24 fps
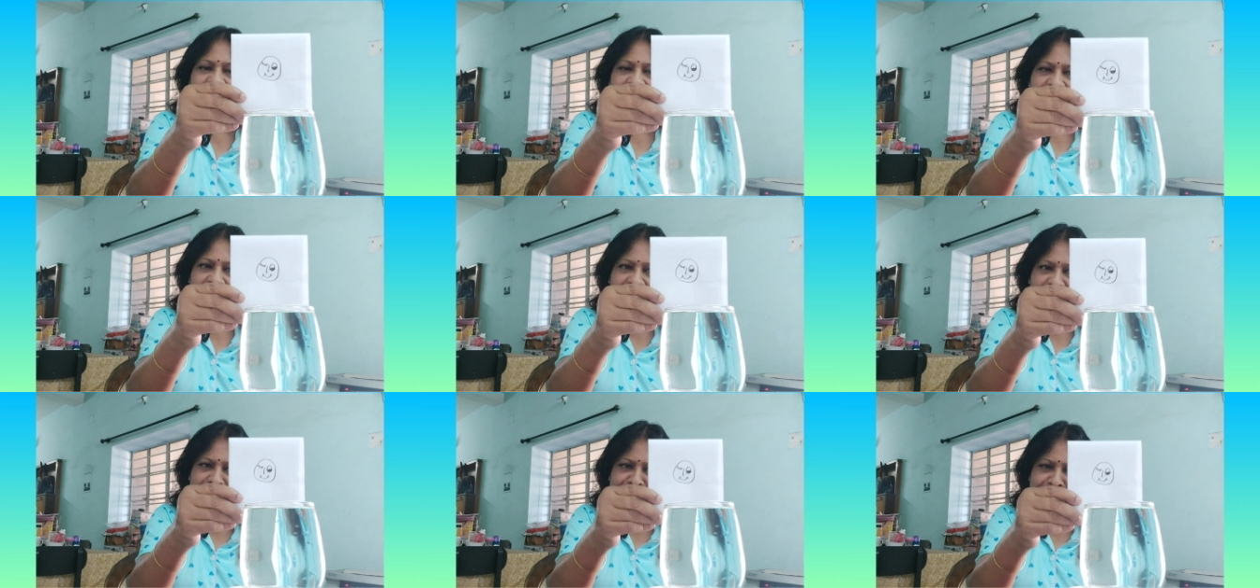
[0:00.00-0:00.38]

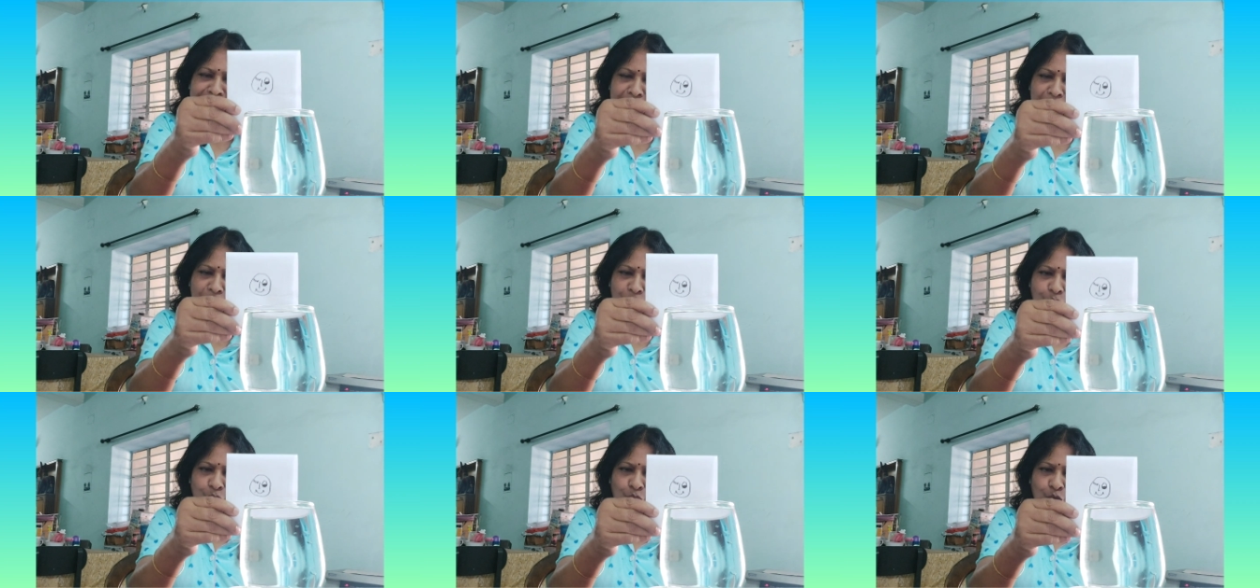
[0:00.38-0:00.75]
and
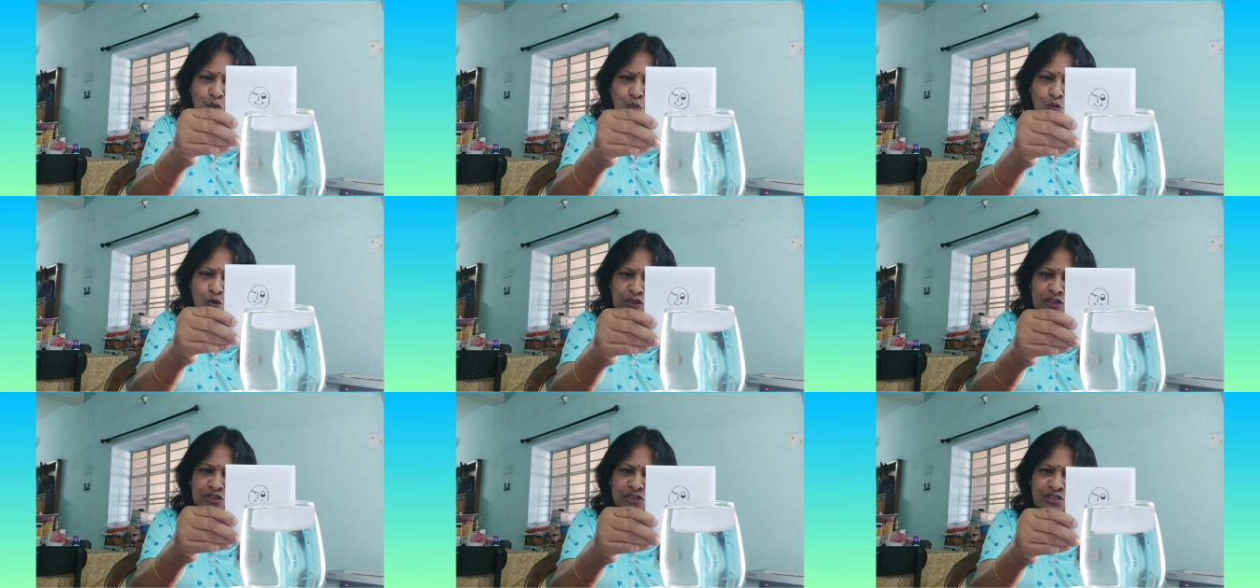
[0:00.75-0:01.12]
now
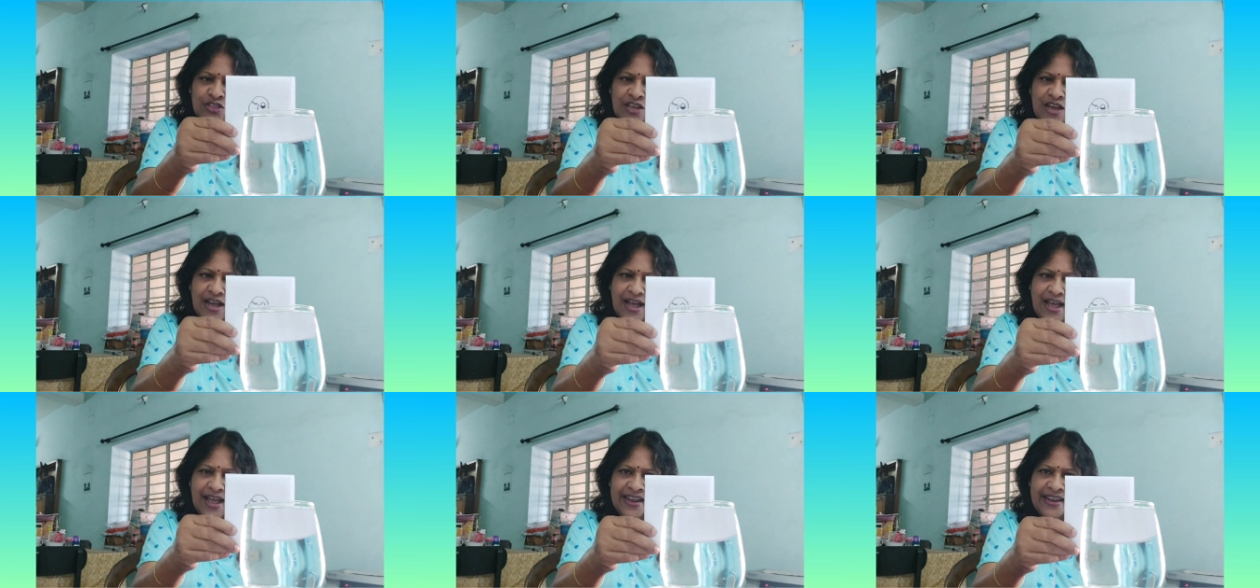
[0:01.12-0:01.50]
watch
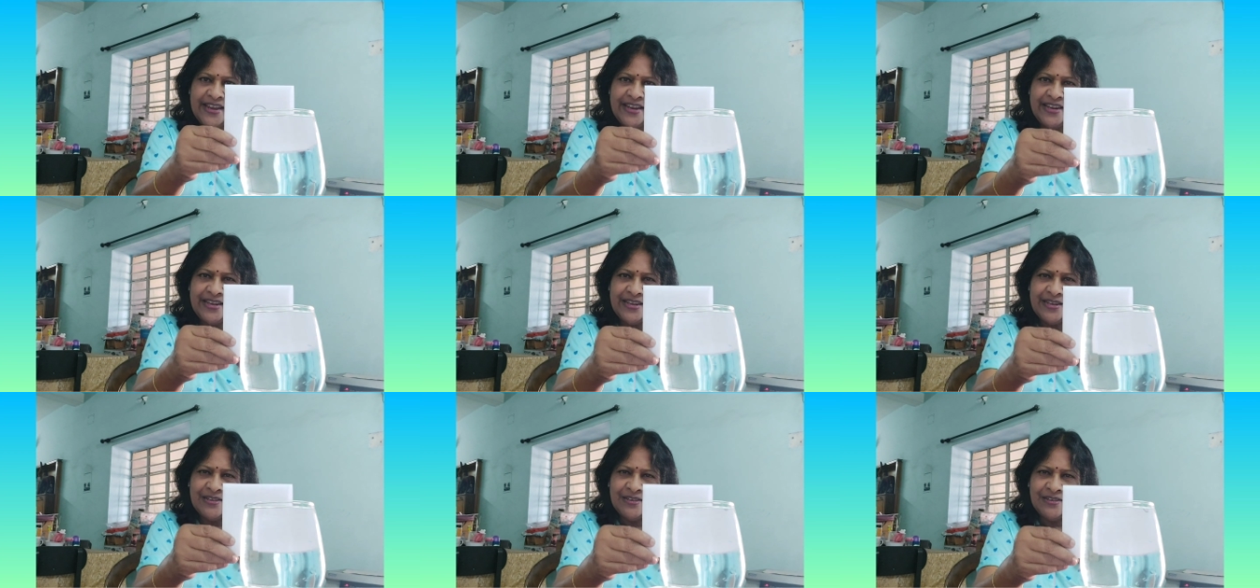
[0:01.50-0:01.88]
the eye